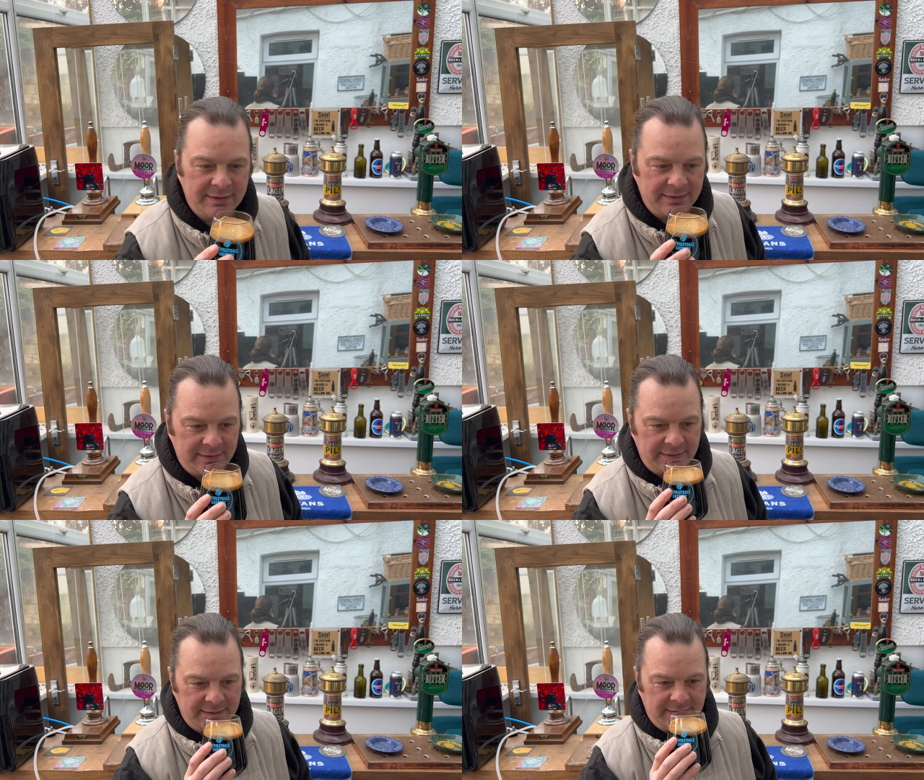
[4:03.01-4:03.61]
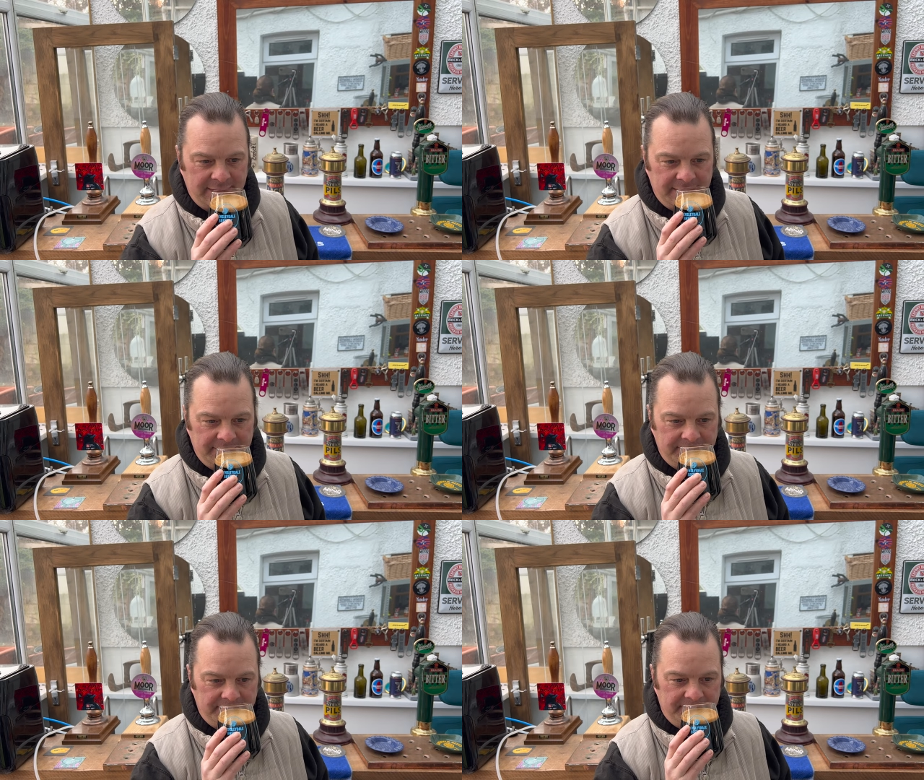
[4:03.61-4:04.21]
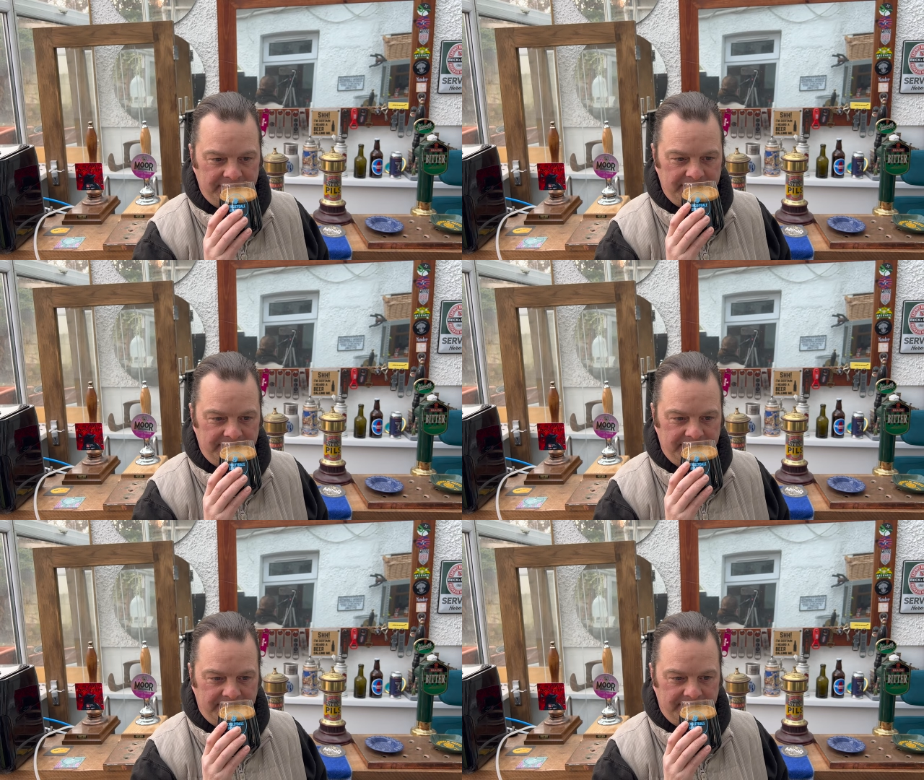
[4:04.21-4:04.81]

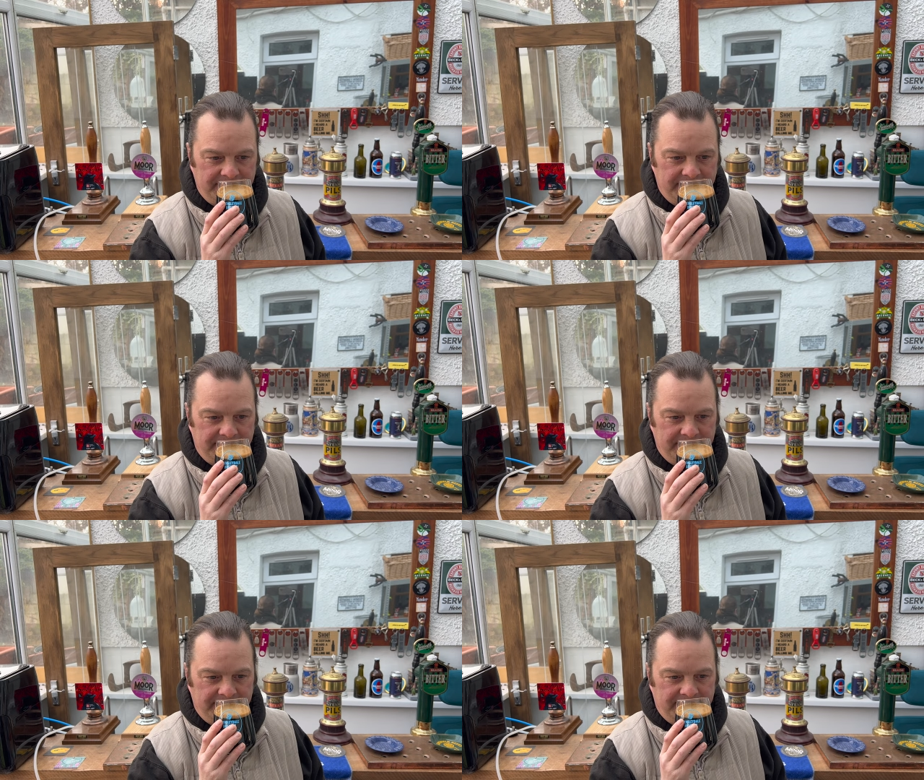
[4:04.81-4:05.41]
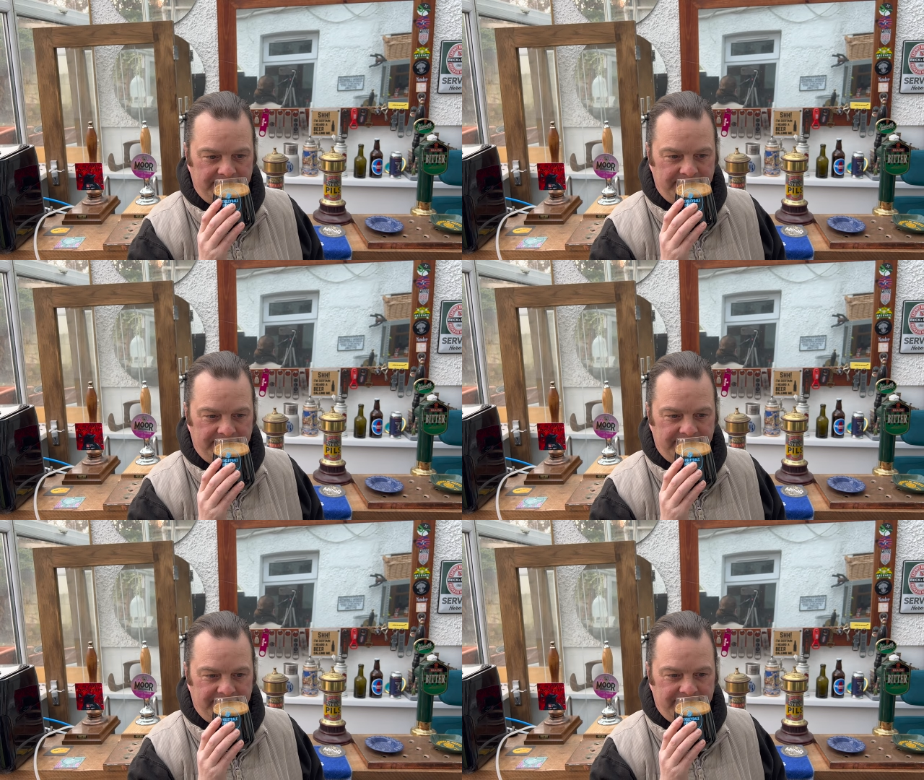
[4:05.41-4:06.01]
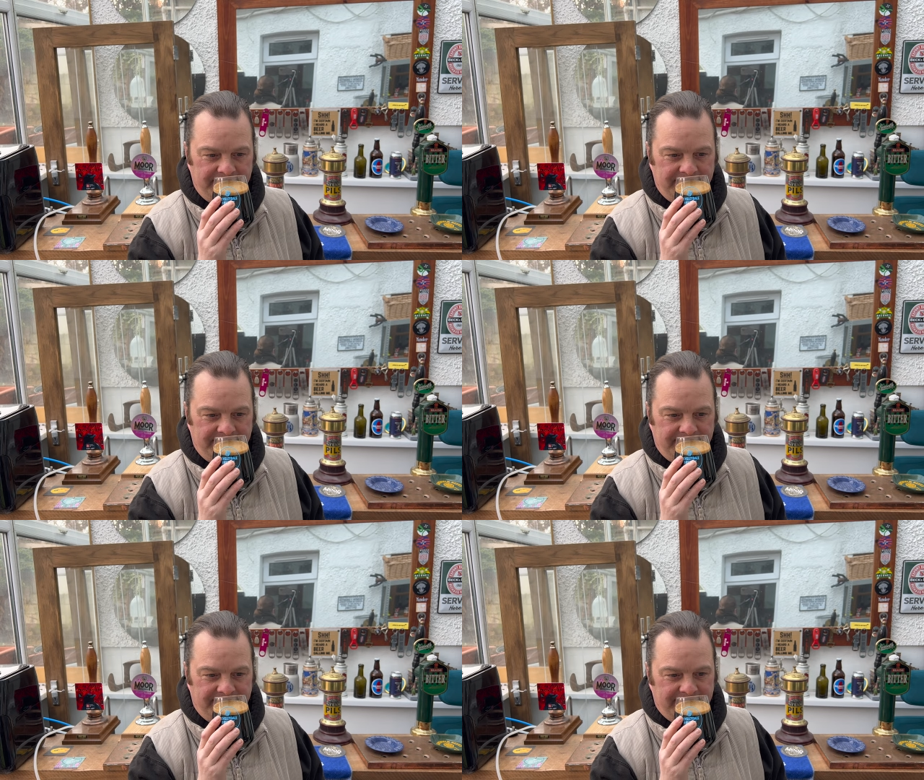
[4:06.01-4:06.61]

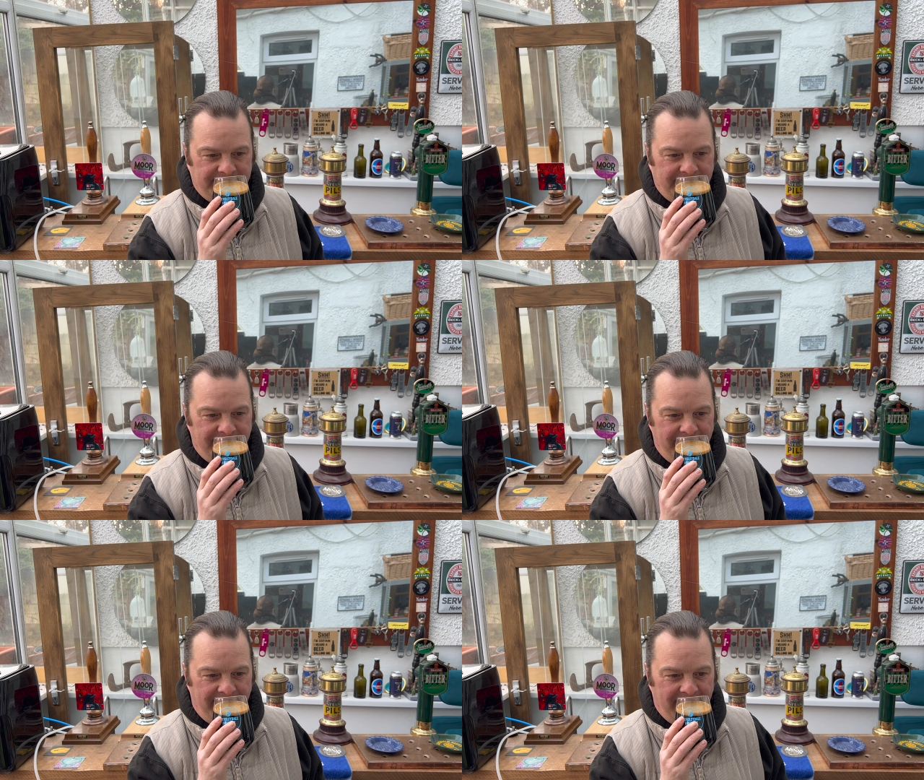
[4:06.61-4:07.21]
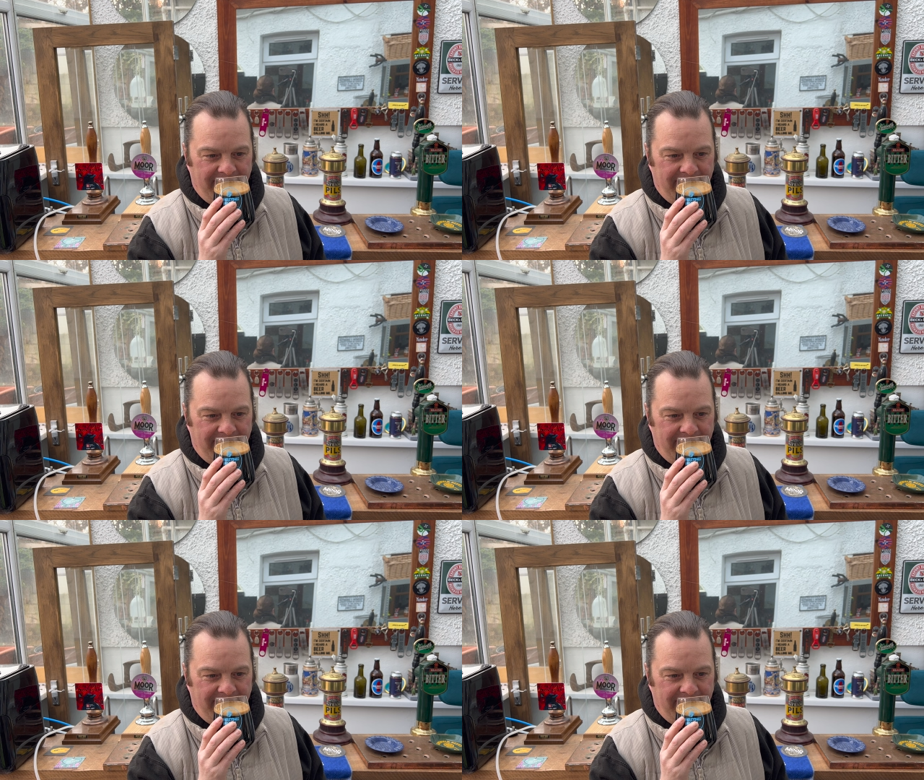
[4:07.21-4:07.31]
No one is speaking in this clip.